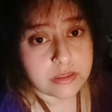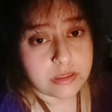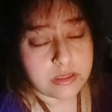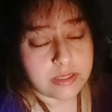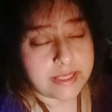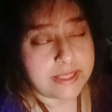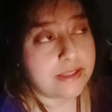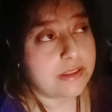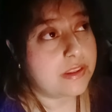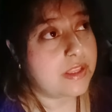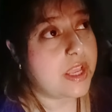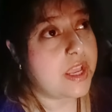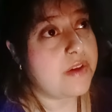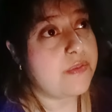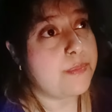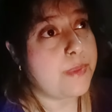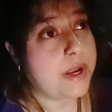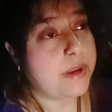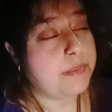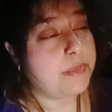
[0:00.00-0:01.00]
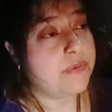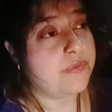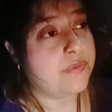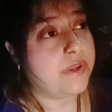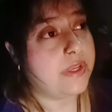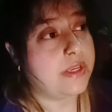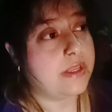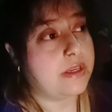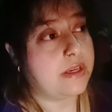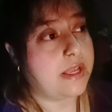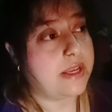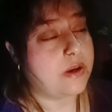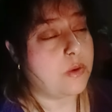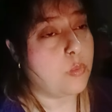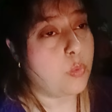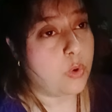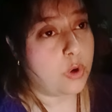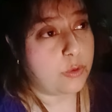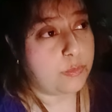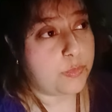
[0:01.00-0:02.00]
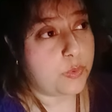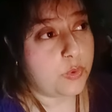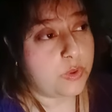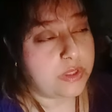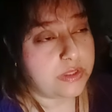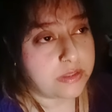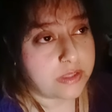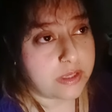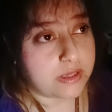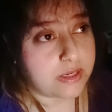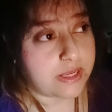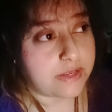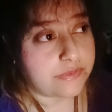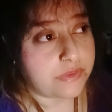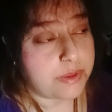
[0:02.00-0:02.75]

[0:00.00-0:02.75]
Like, they might be feeling like a whirlpool in their life.